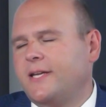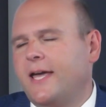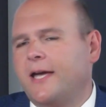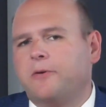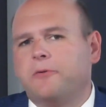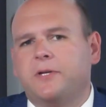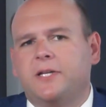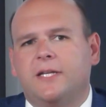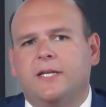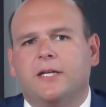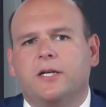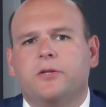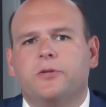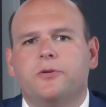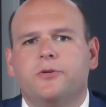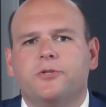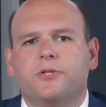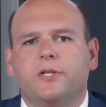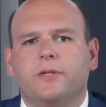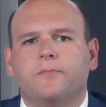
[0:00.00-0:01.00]
equity, and
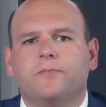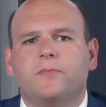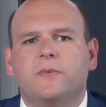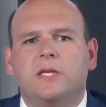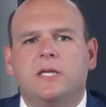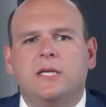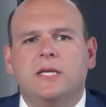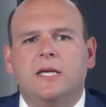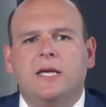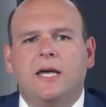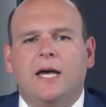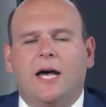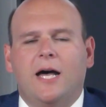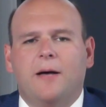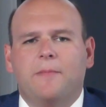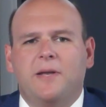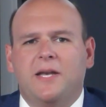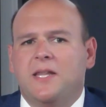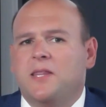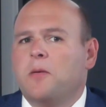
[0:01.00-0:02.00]
inclusion.
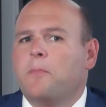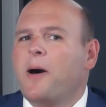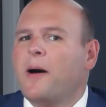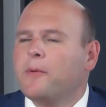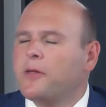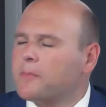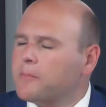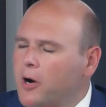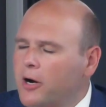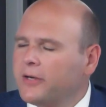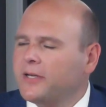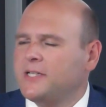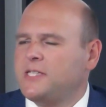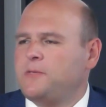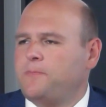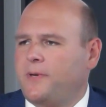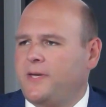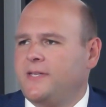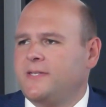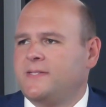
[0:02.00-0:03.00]
And in the public market
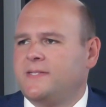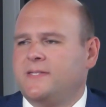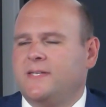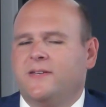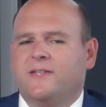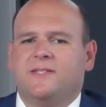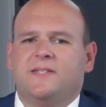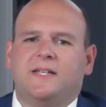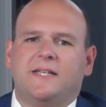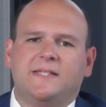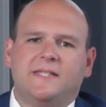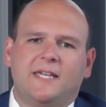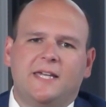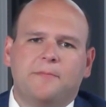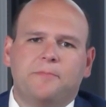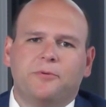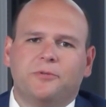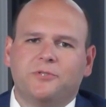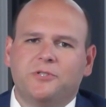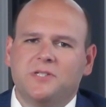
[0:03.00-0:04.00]
space, as an
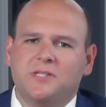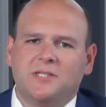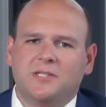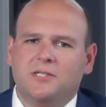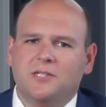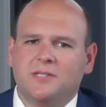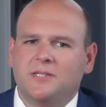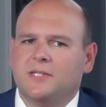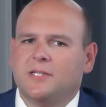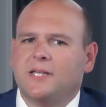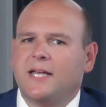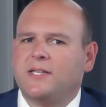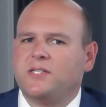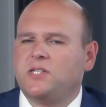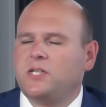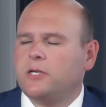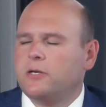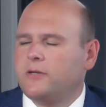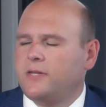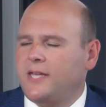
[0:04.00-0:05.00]
example, just in the
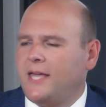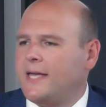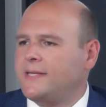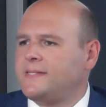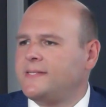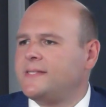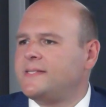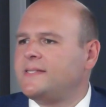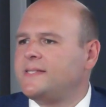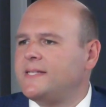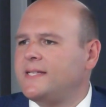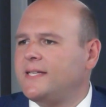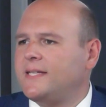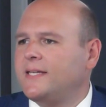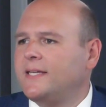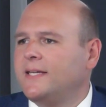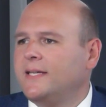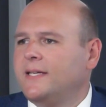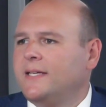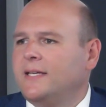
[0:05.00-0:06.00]
last year, the
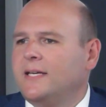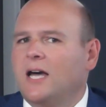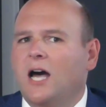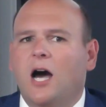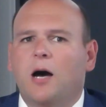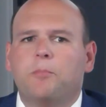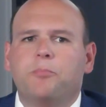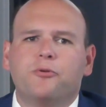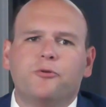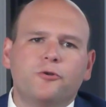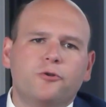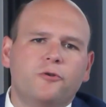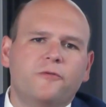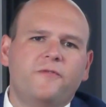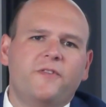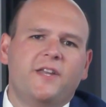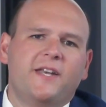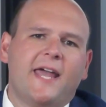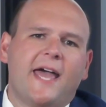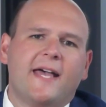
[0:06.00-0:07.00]
SEC
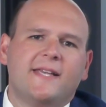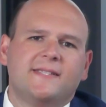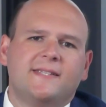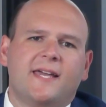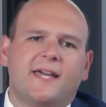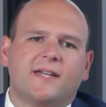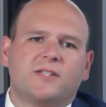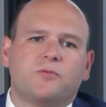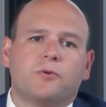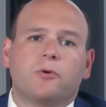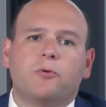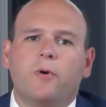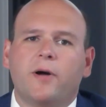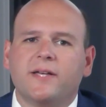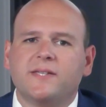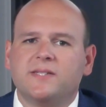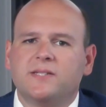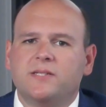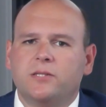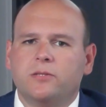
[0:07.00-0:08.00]
approved the NASDAQ's
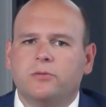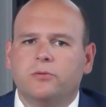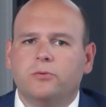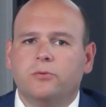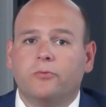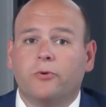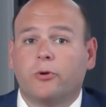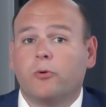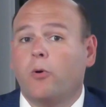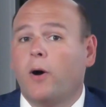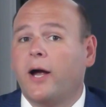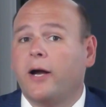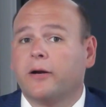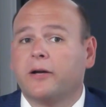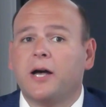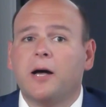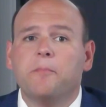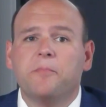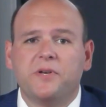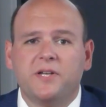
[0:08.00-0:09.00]
request to require
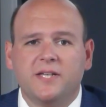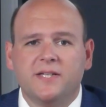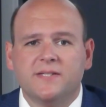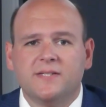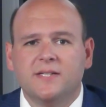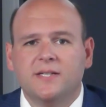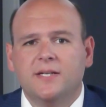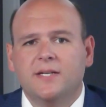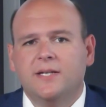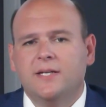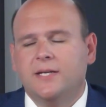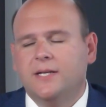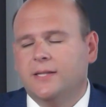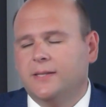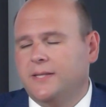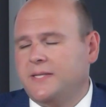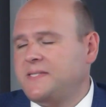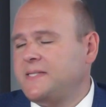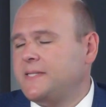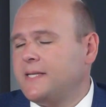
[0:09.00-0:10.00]
companies
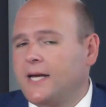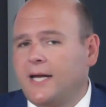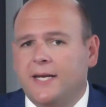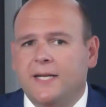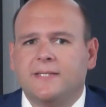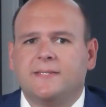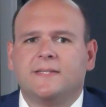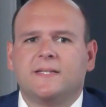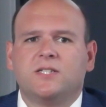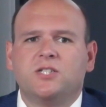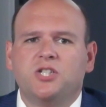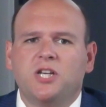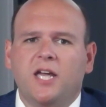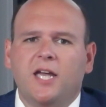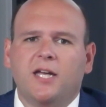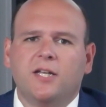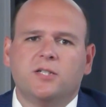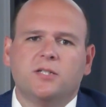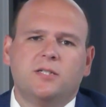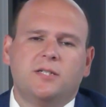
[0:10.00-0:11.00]
listed on its
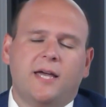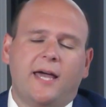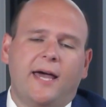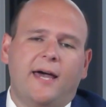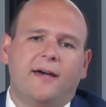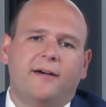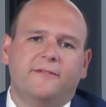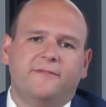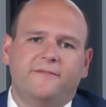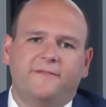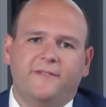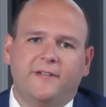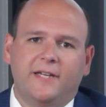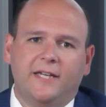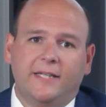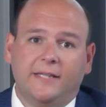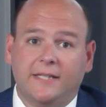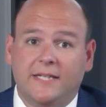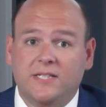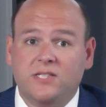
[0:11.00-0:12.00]
exchange to have
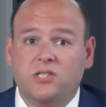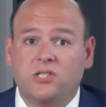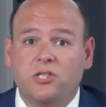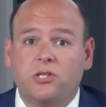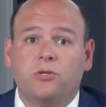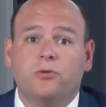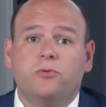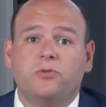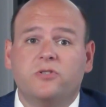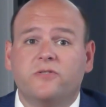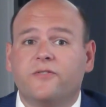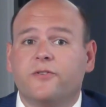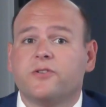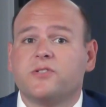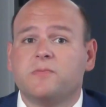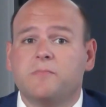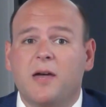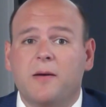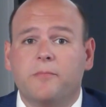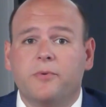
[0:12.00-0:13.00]
at least 2
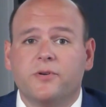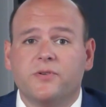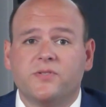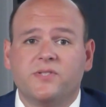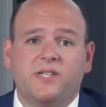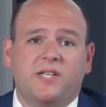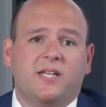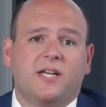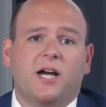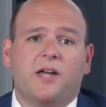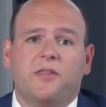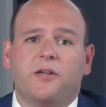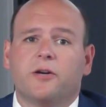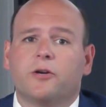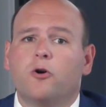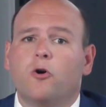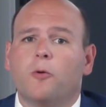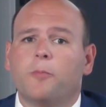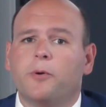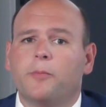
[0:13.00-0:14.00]
diverse members sitting on their
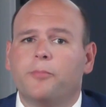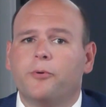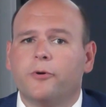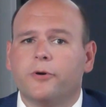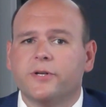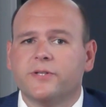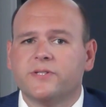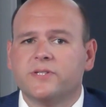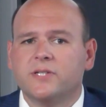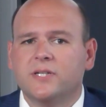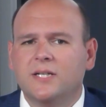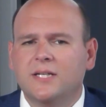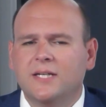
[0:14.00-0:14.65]
corporate boards.